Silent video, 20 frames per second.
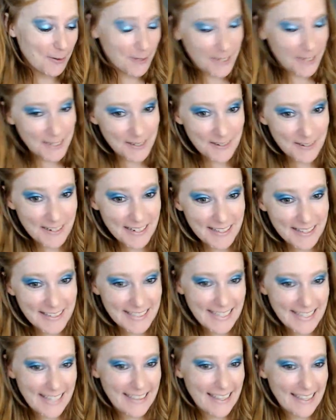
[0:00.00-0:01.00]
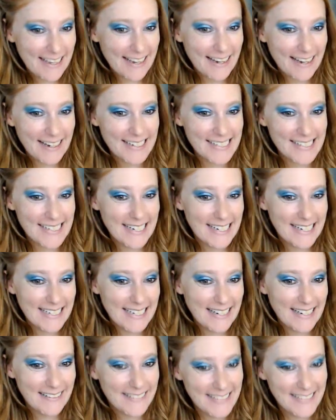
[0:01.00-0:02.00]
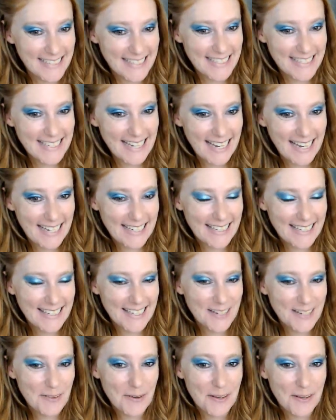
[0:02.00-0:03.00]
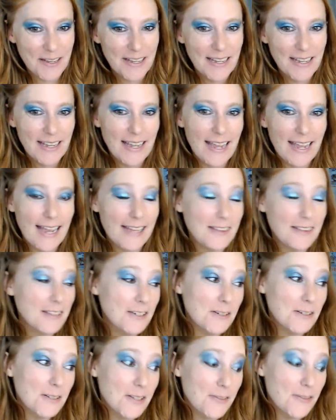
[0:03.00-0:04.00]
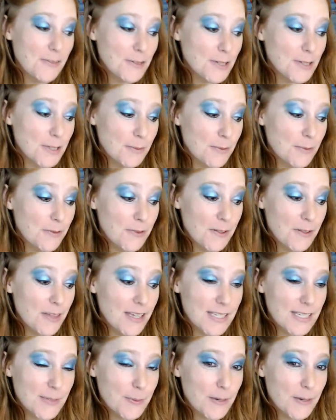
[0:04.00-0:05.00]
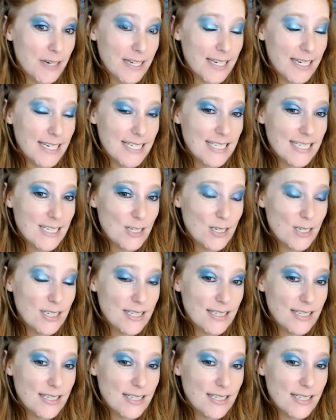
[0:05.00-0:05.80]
you can close out that contract now. Done. And literally for some of you, that's what it is. You just,